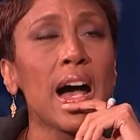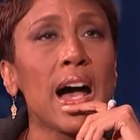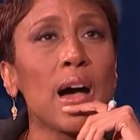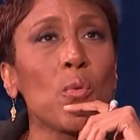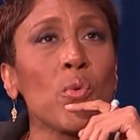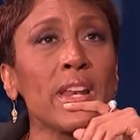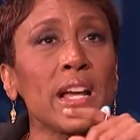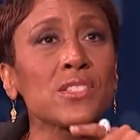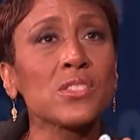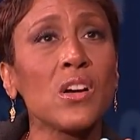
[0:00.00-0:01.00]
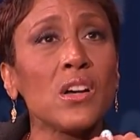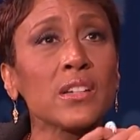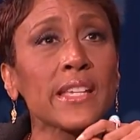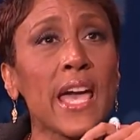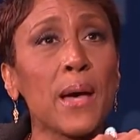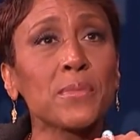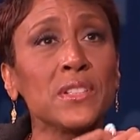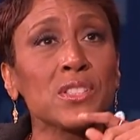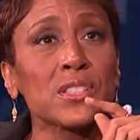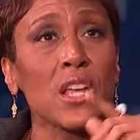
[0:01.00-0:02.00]
when I saw Captain
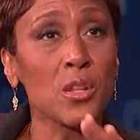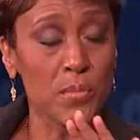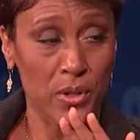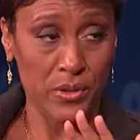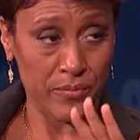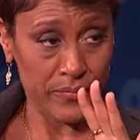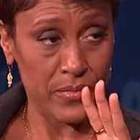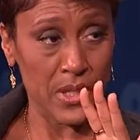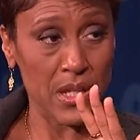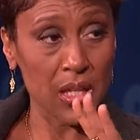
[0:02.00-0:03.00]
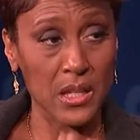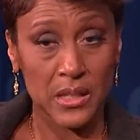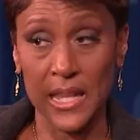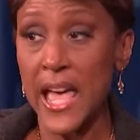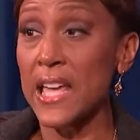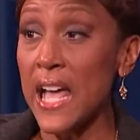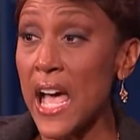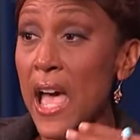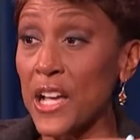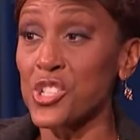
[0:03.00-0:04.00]
Sullenberg land, I
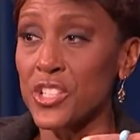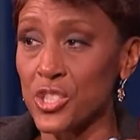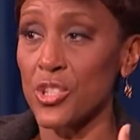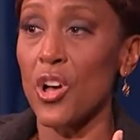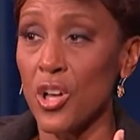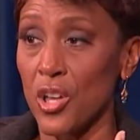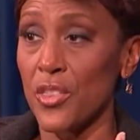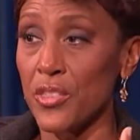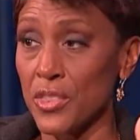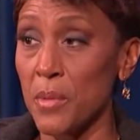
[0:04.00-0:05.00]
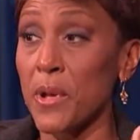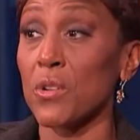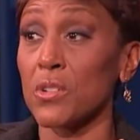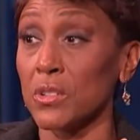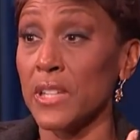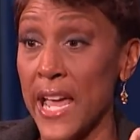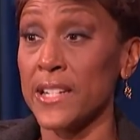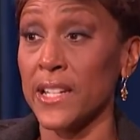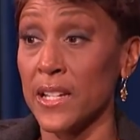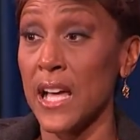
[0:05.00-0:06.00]
actually saw the miracle
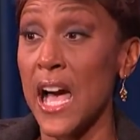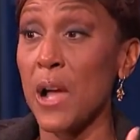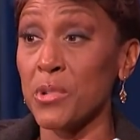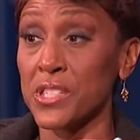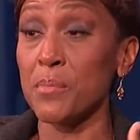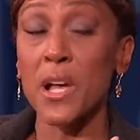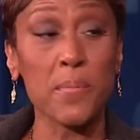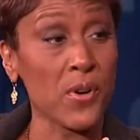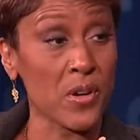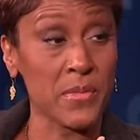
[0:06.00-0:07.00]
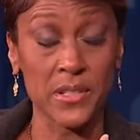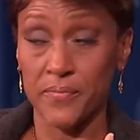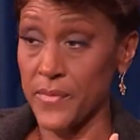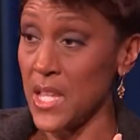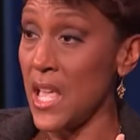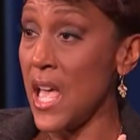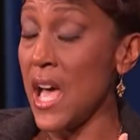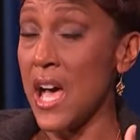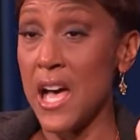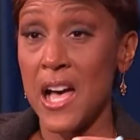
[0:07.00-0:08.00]
landing. I was in my apartment.
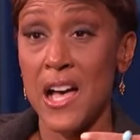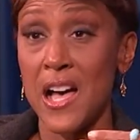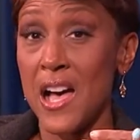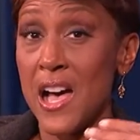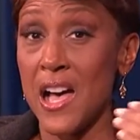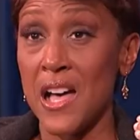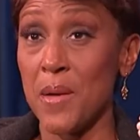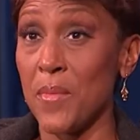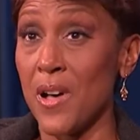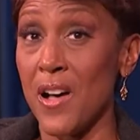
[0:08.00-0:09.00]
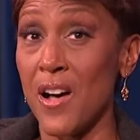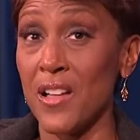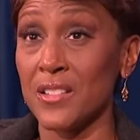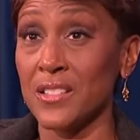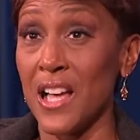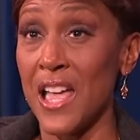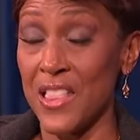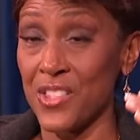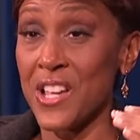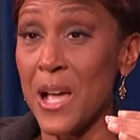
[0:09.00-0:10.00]
At
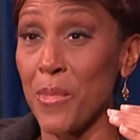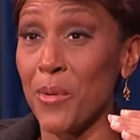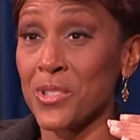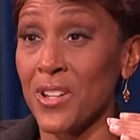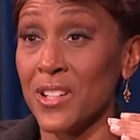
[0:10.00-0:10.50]
the time I was on.